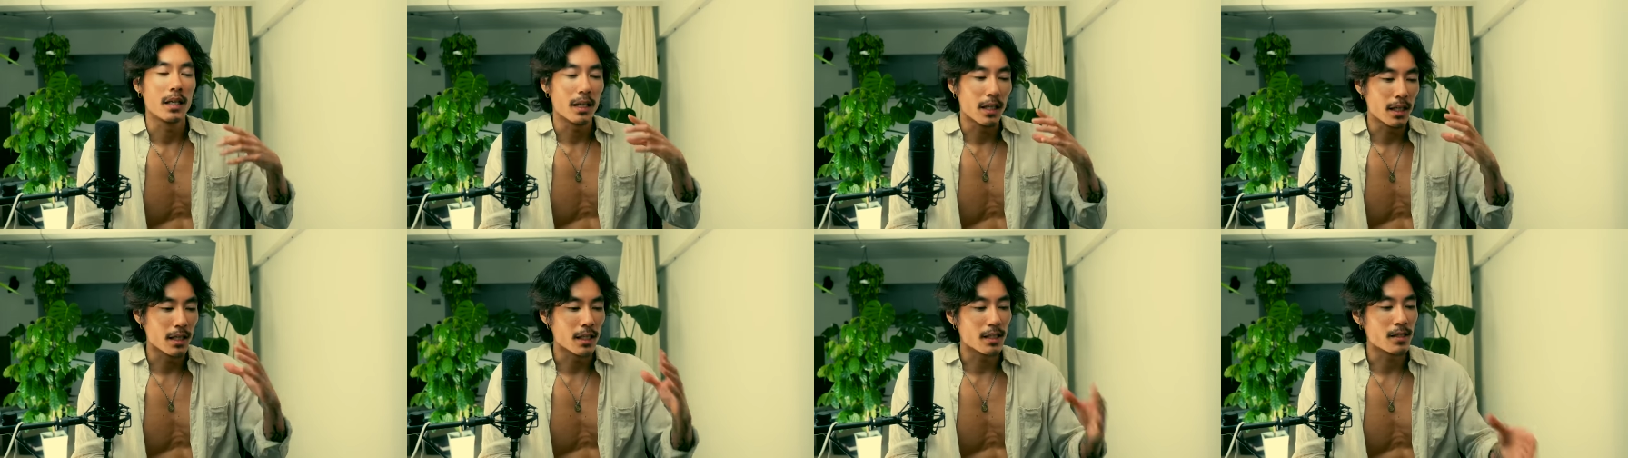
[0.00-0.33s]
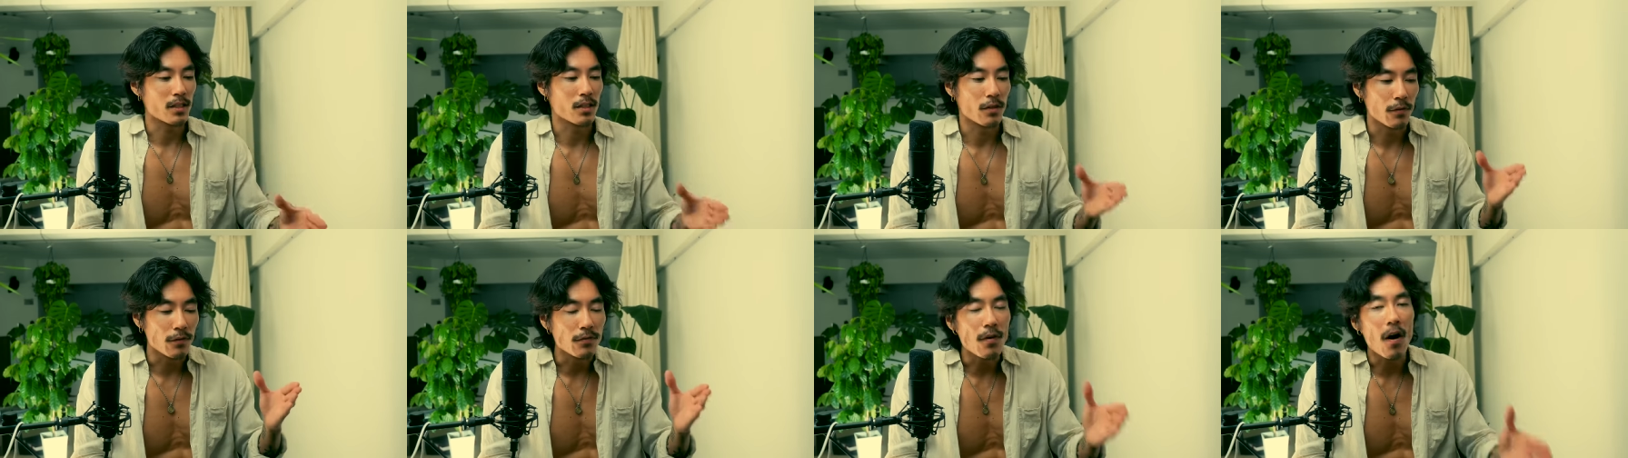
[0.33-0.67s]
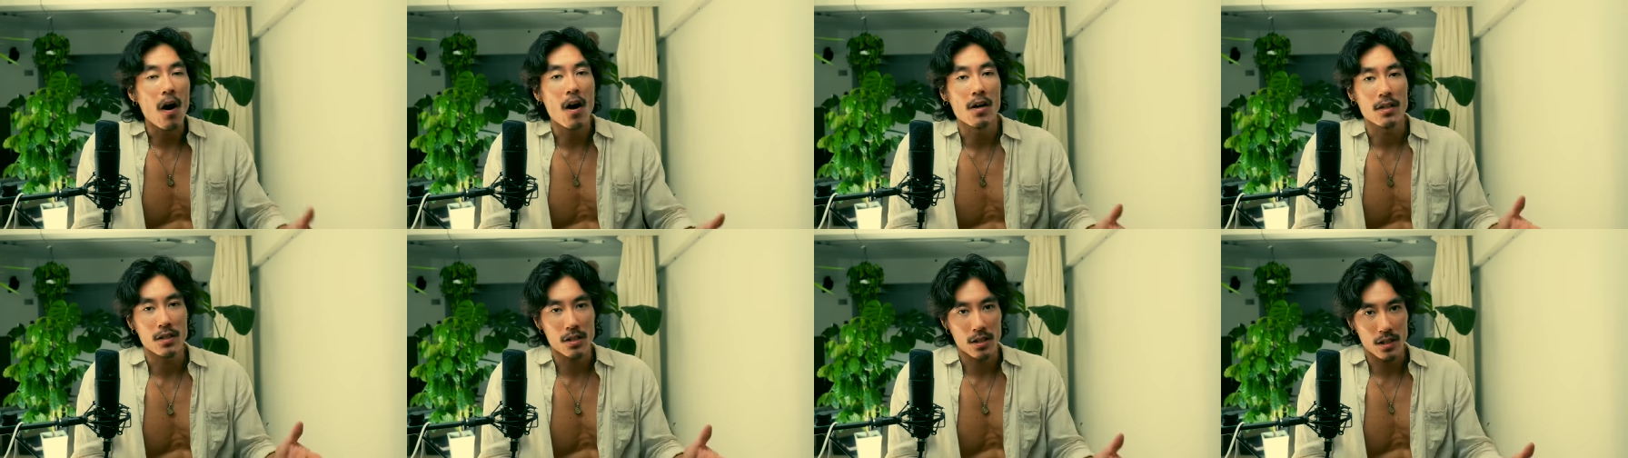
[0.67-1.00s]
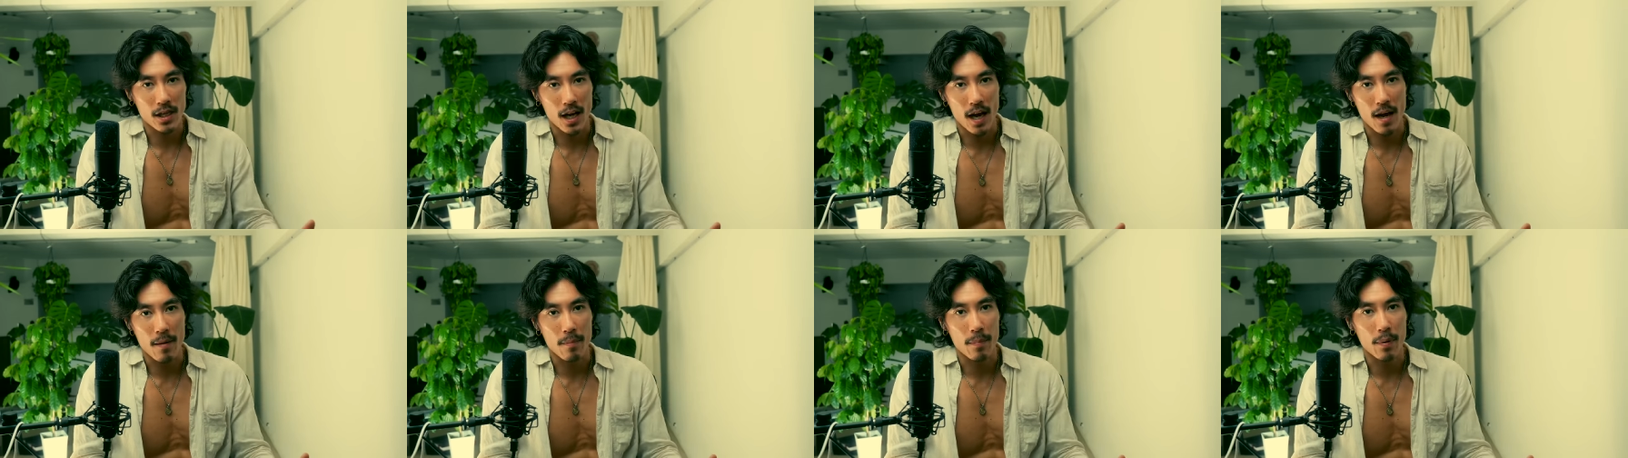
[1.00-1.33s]
is the first
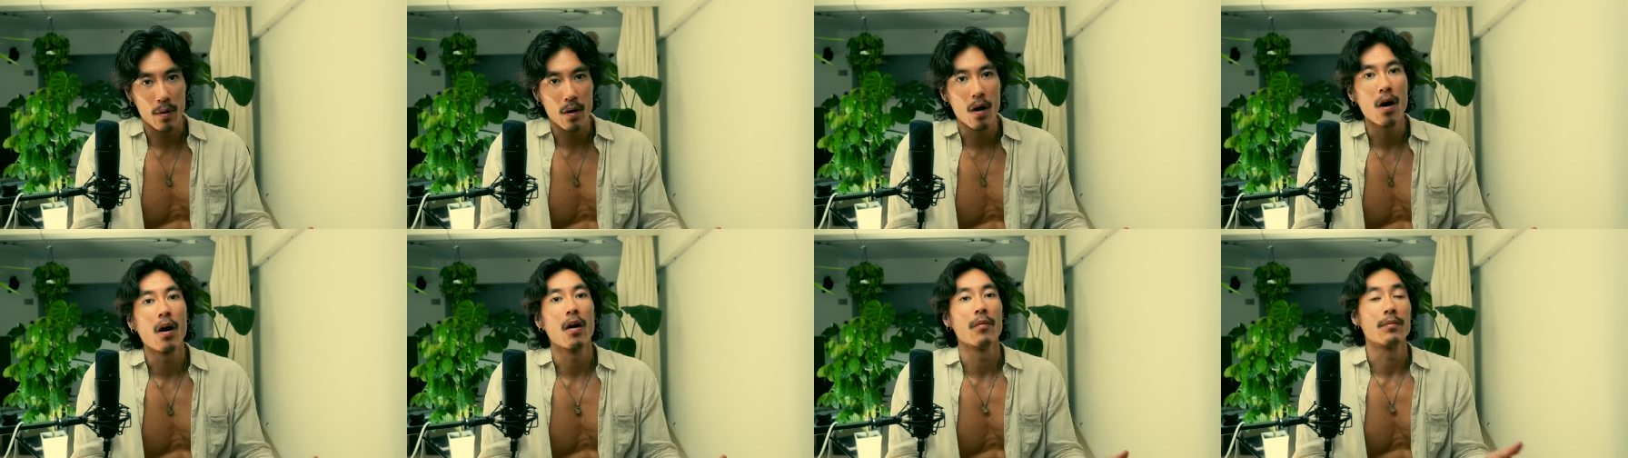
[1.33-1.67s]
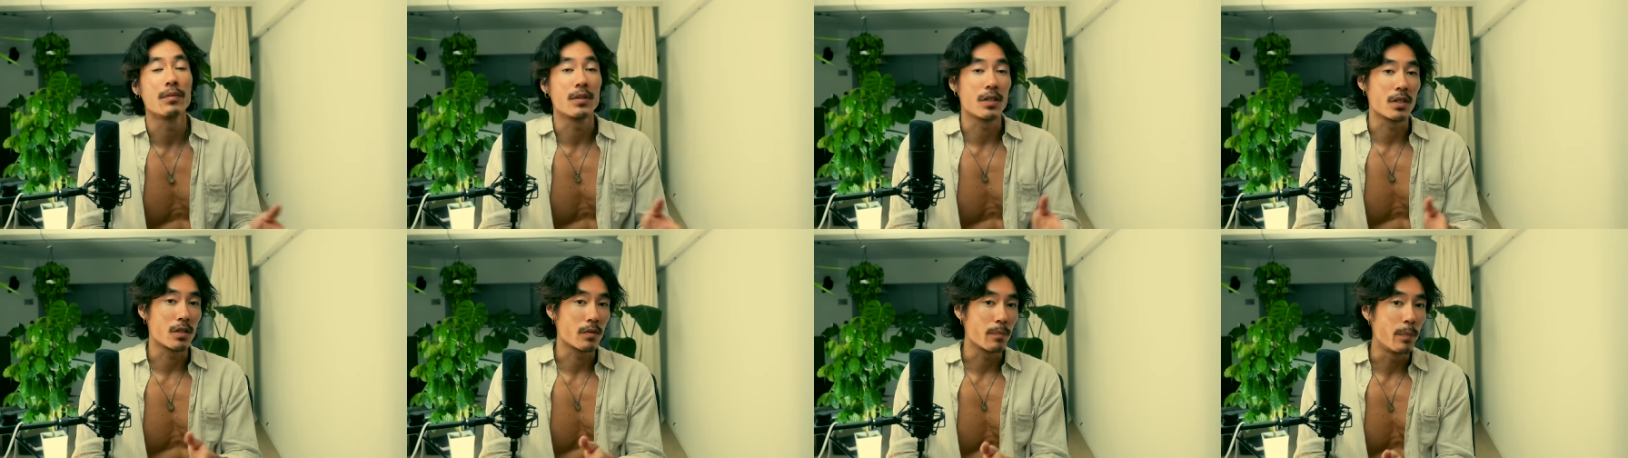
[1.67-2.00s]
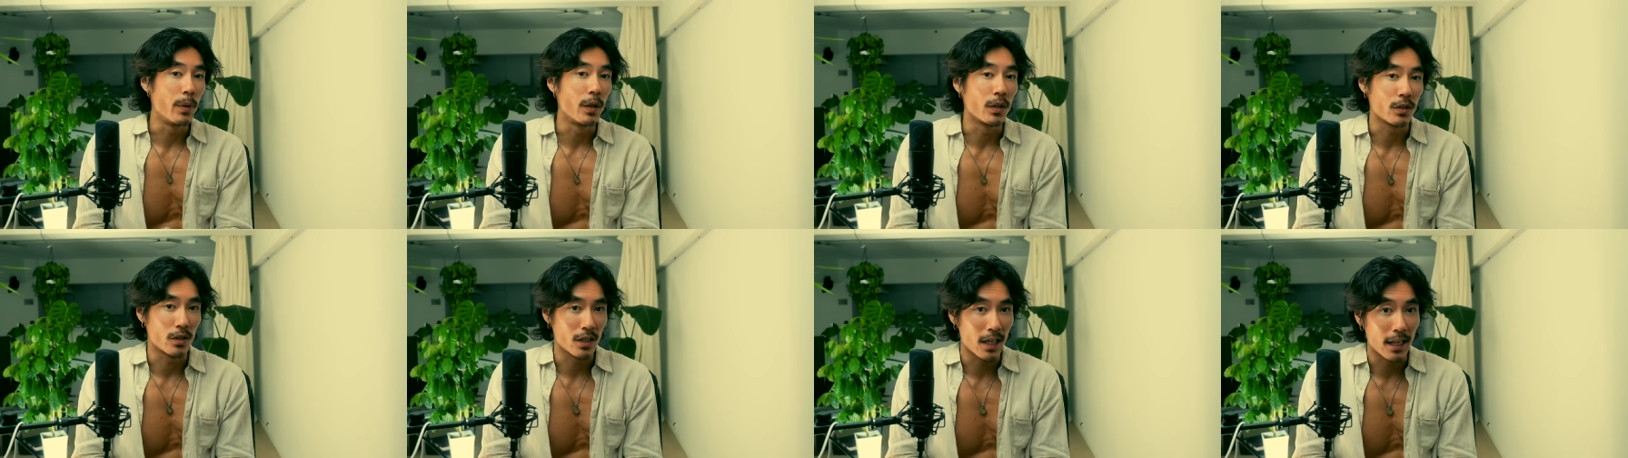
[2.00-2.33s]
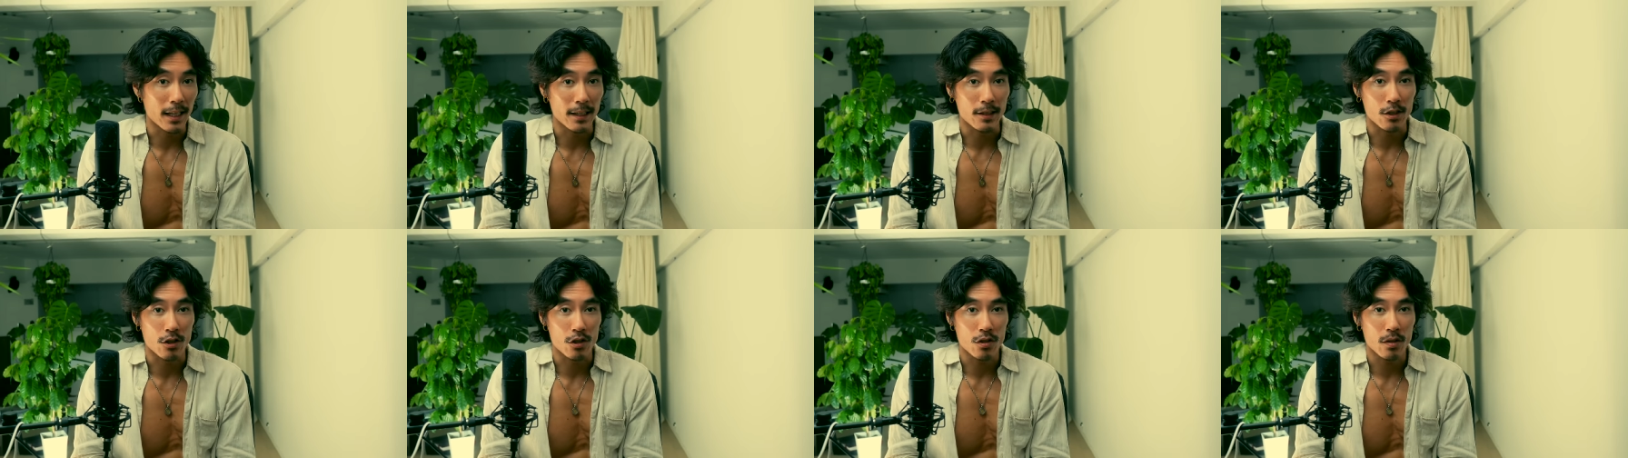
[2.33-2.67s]
step of this
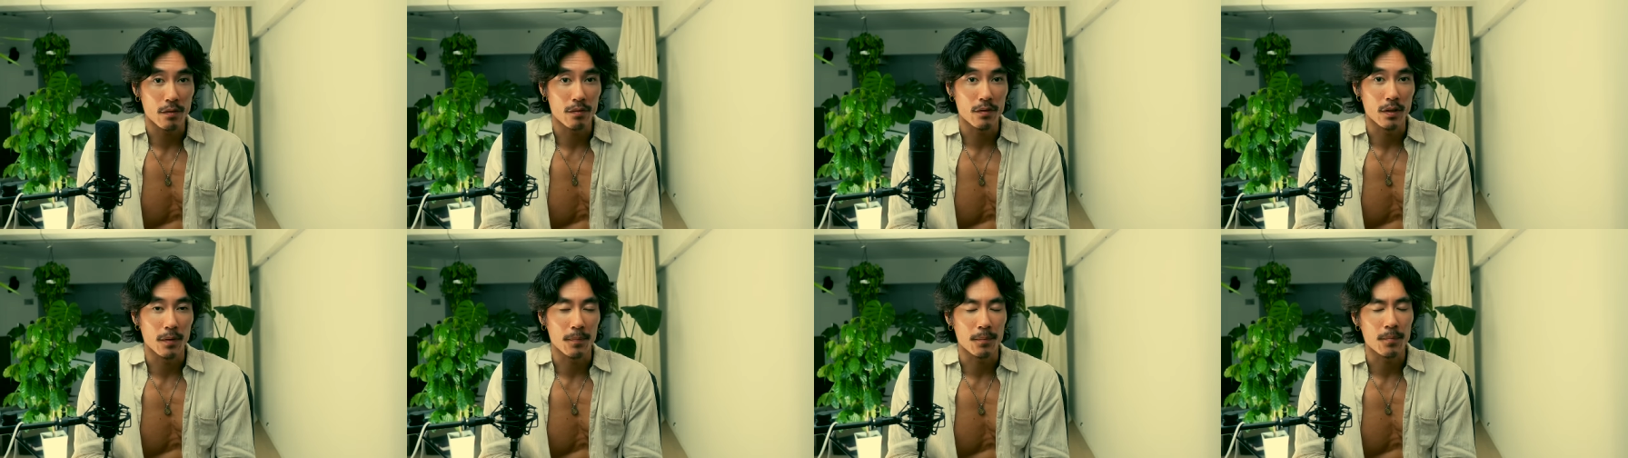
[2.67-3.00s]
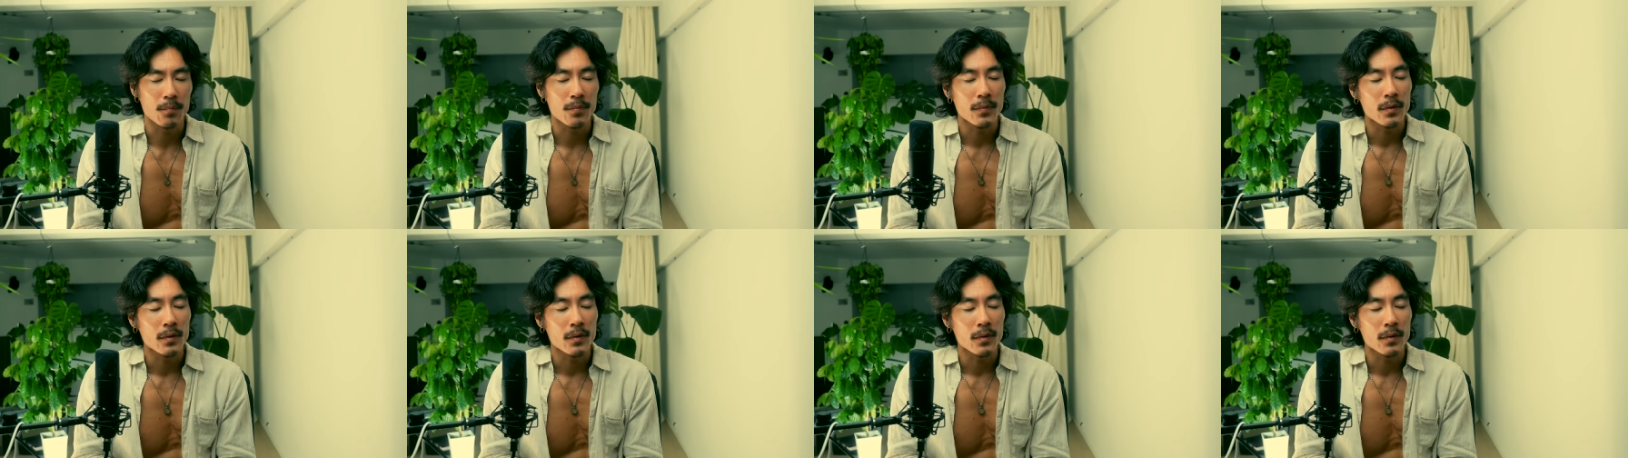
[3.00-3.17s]
personality shifting.